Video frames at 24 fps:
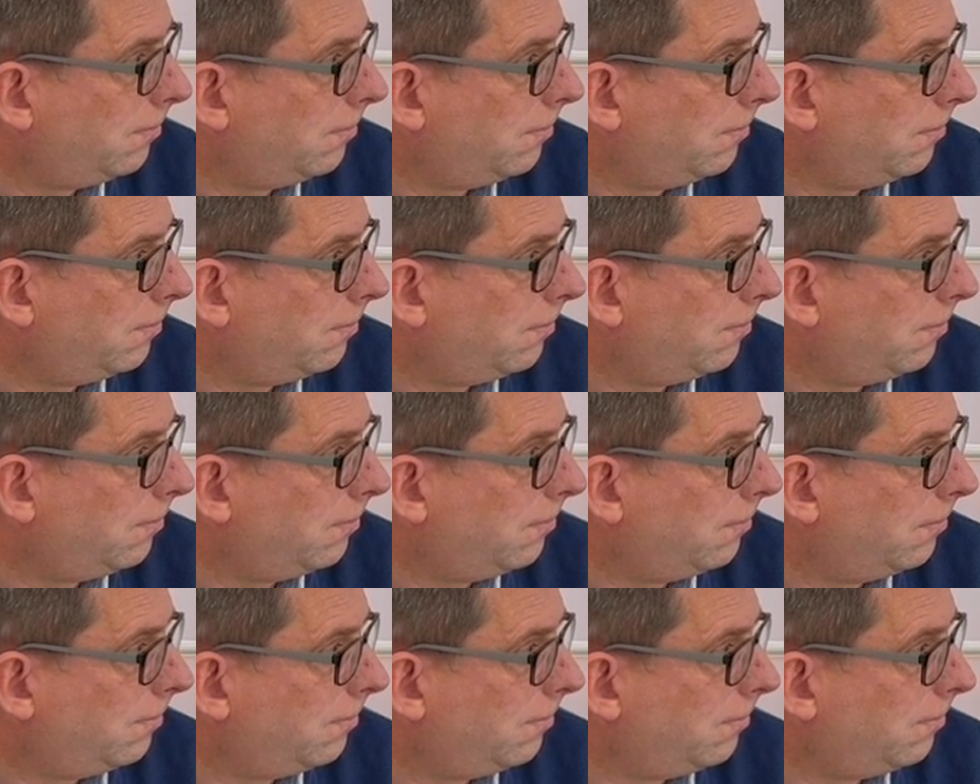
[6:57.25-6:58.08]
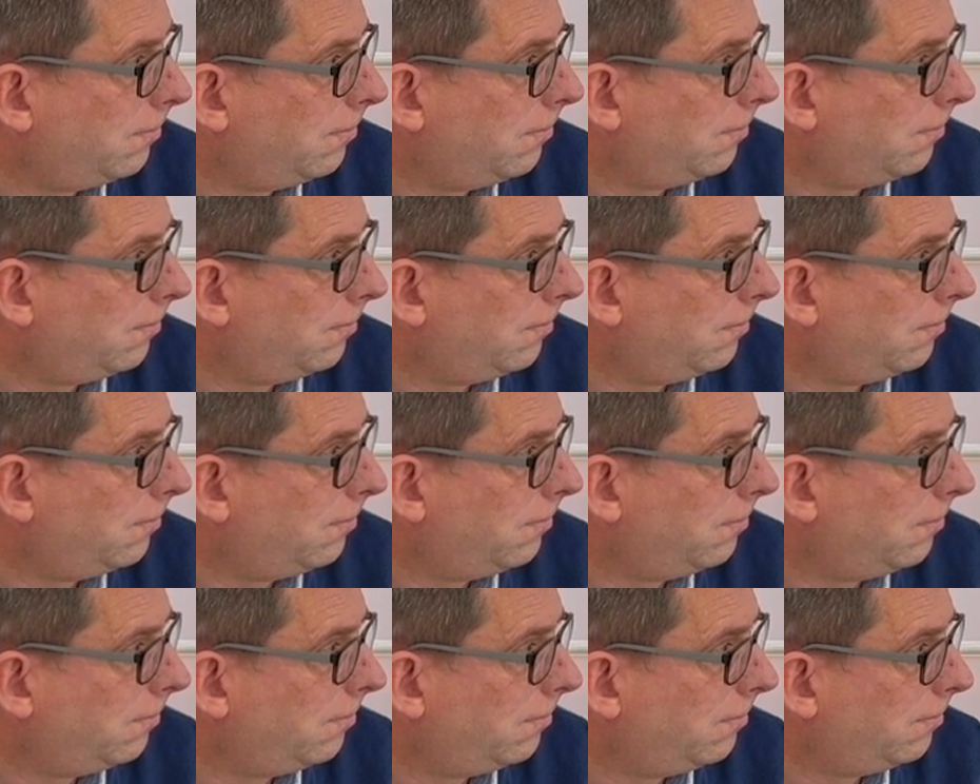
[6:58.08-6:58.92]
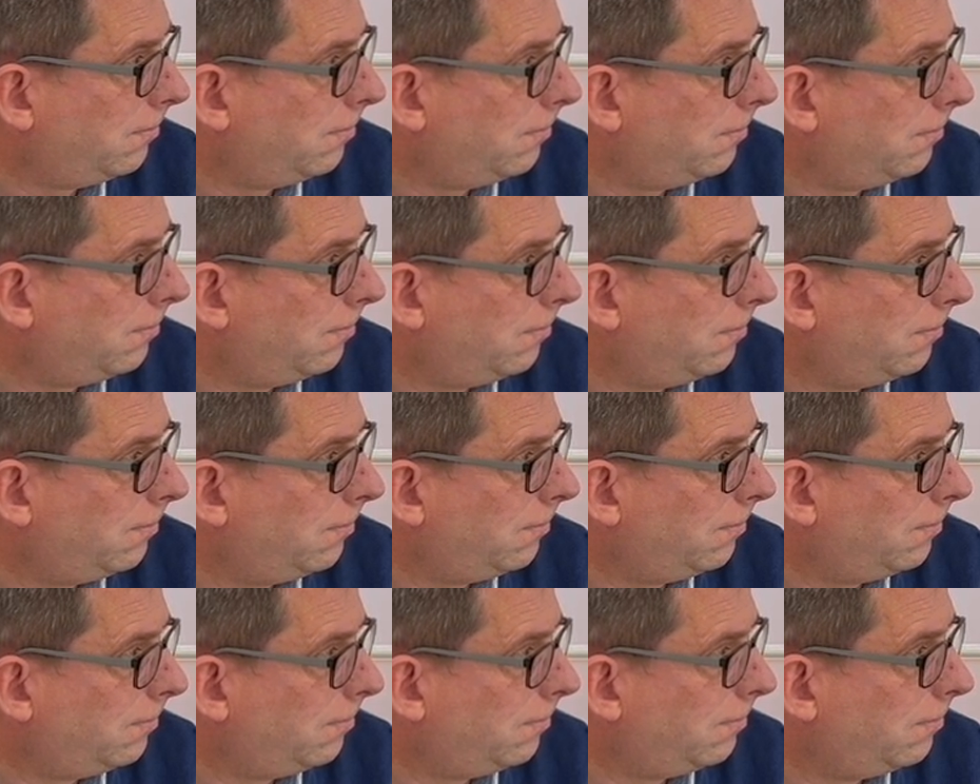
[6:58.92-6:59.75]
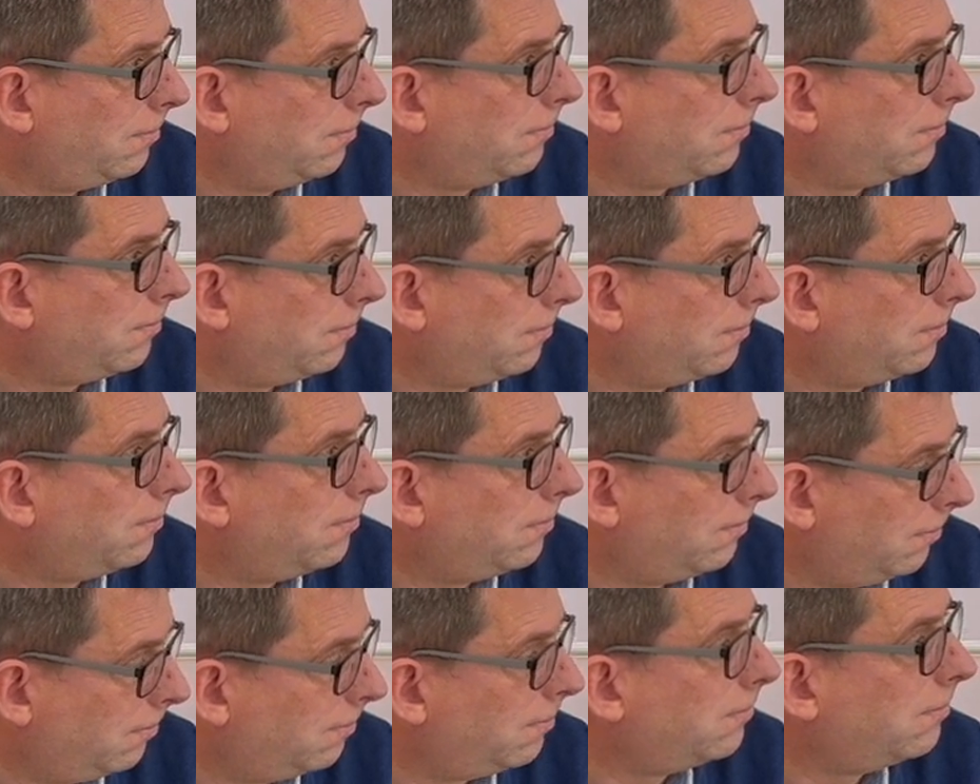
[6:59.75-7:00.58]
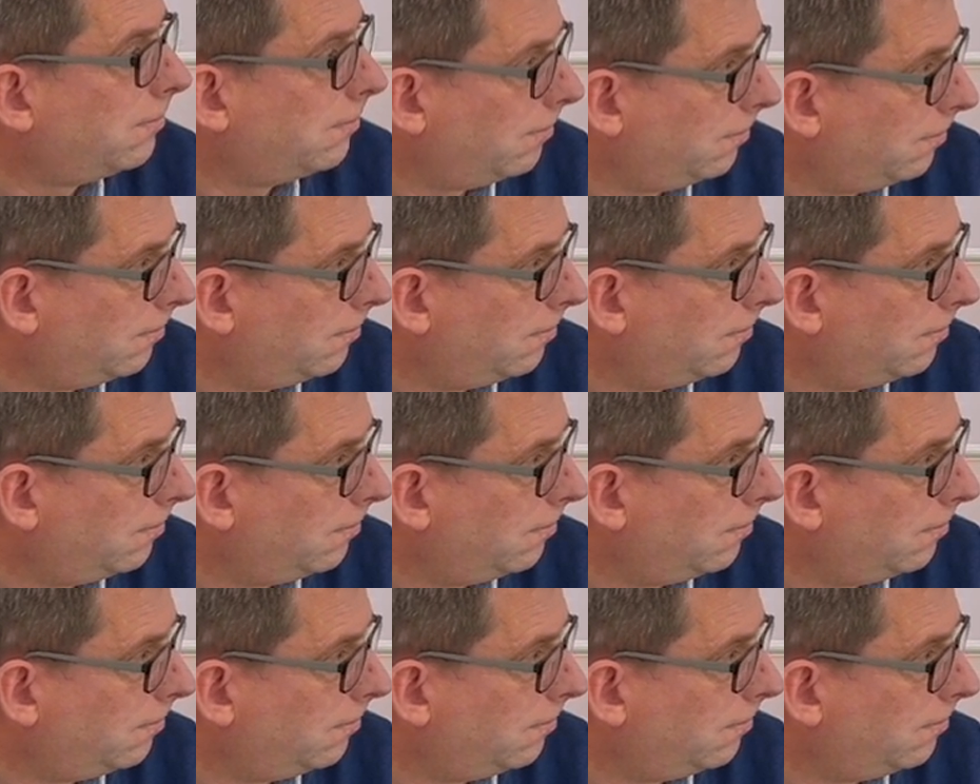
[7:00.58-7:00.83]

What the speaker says: (silent)